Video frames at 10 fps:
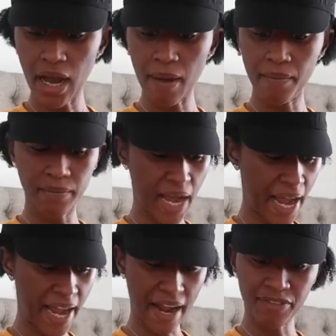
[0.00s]
Um,
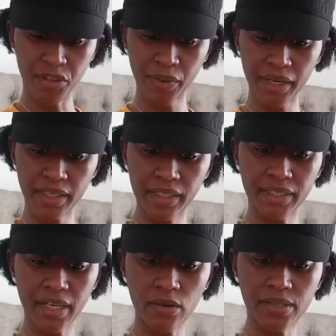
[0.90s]
I have three of the
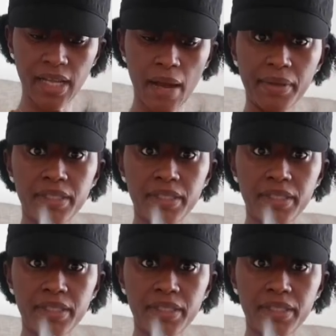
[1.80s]
Don't Stop